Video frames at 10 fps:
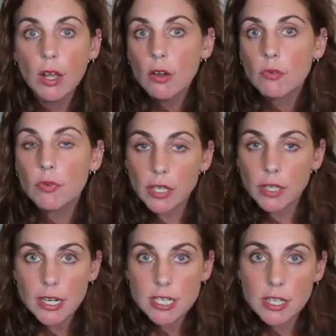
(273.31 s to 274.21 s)
fun
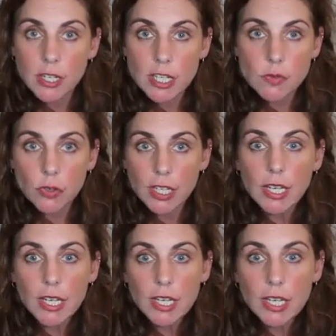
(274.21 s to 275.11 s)
activities for the
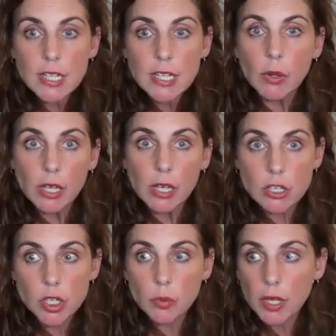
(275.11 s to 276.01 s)
kids that we can do
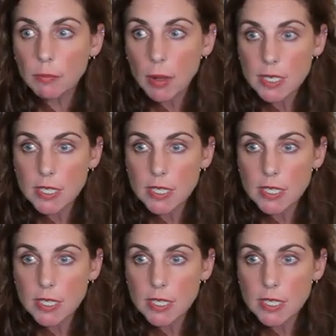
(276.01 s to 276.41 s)
and keep them busy.